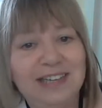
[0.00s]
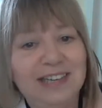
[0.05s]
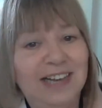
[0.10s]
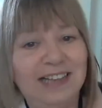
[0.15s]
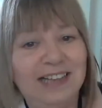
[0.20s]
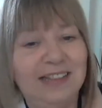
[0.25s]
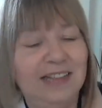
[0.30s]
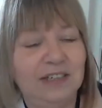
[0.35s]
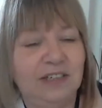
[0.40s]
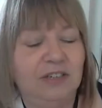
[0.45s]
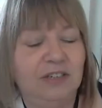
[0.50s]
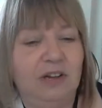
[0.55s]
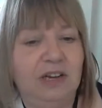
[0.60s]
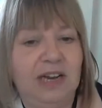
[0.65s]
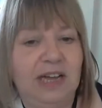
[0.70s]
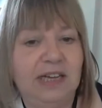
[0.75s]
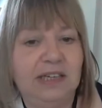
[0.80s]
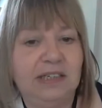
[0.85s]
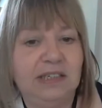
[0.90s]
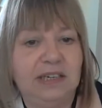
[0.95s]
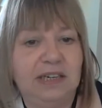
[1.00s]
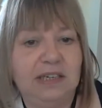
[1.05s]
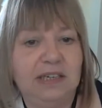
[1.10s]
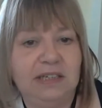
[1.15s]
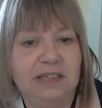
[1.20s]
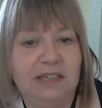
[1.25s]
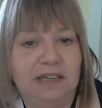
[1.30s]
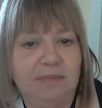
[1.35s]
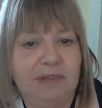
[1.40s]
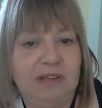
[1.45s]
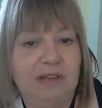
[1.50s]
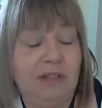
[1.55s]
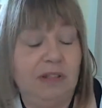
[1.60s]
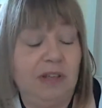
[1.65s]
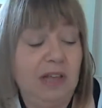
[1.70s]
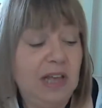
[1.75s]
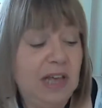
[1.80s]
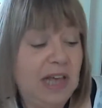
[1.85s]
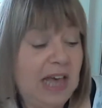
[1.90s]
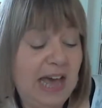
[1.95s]
And that's not liked in academia
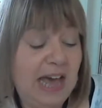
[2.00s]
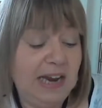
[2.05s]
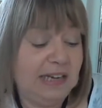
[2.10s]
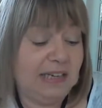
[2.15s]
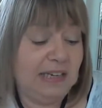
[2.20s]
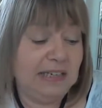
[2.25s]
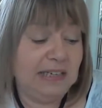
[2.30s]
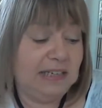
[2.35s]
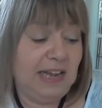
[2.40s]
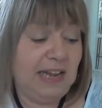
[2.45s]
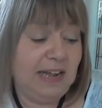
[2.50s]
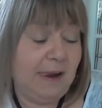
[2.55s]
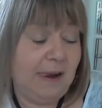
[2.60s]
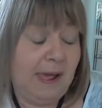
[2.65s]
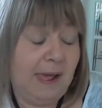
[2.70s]
either. And as I say,